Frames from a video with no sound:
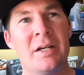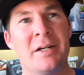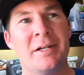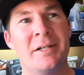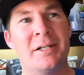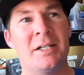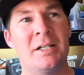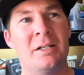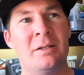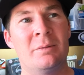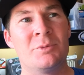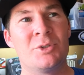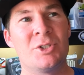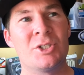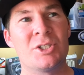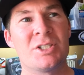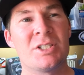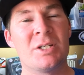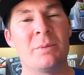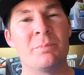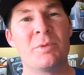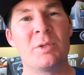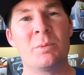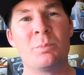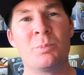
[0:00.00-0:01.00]
Um, just
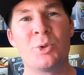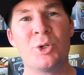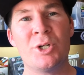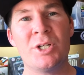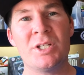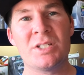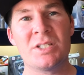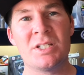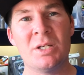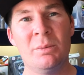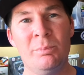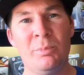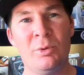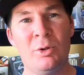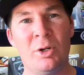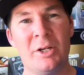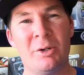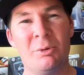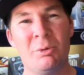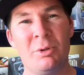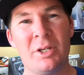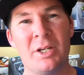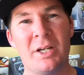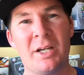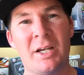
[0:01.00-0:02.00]
something pretty simple. I
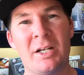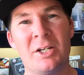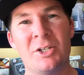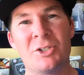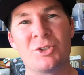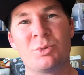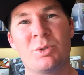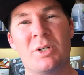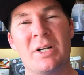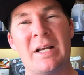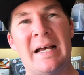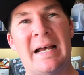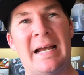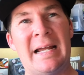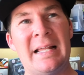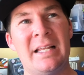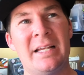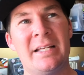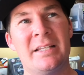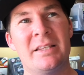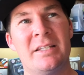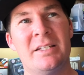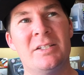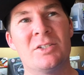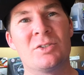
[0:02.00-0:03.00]
really kind of just want to
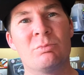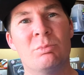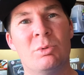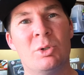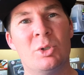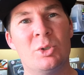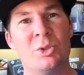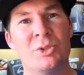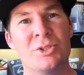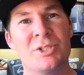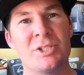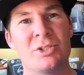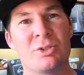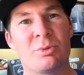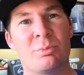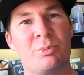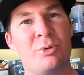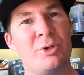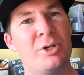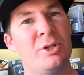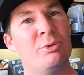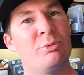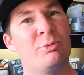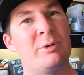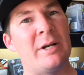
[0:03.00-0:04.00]
highlight these molds. These are
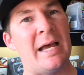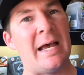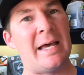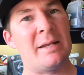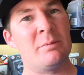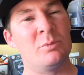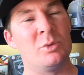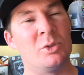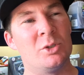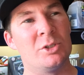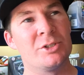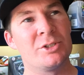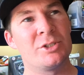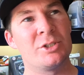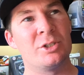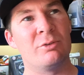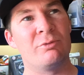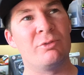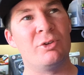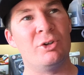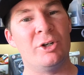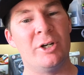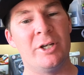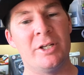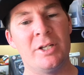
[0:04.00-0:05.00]
pretty rad molds, so if
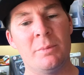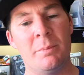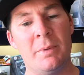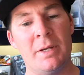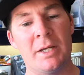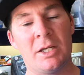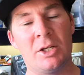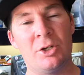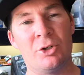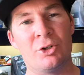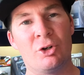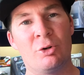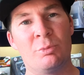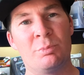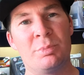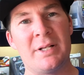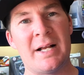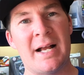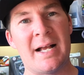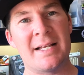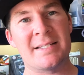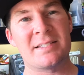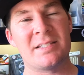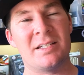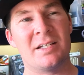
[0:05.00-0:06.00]
you're into making your own
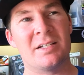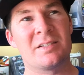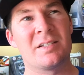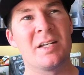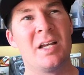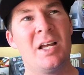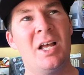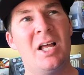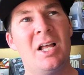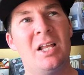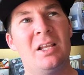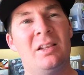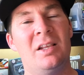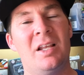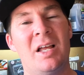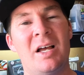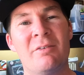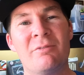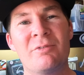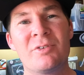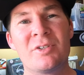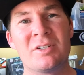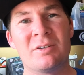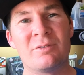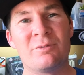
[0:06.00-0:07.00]
plastics,
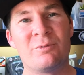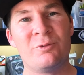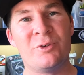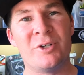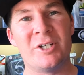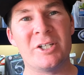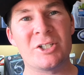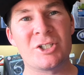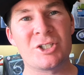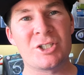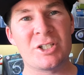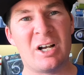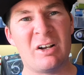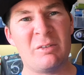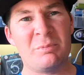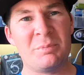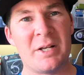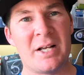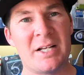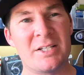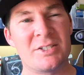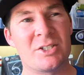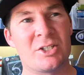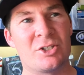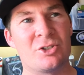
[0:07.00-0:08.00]
love to fish soft
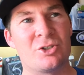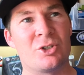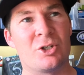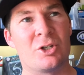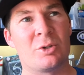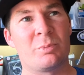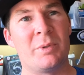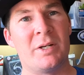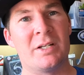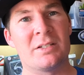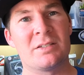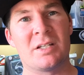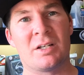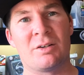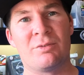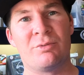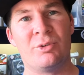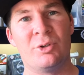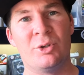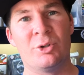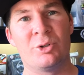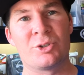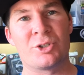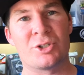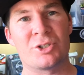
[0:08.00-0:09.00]
plastic jerk baits like
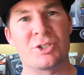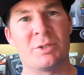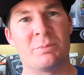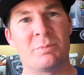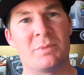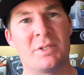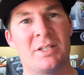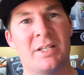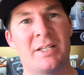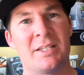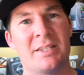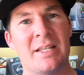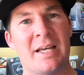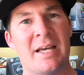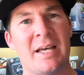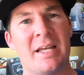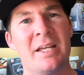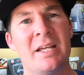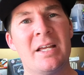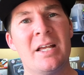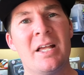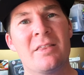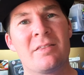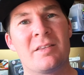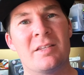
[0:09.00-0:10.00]
flukes or something like that,
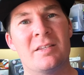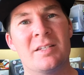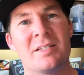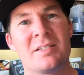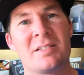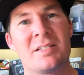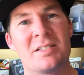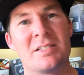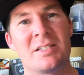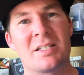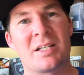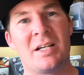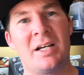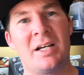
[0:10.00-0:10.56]
then this is the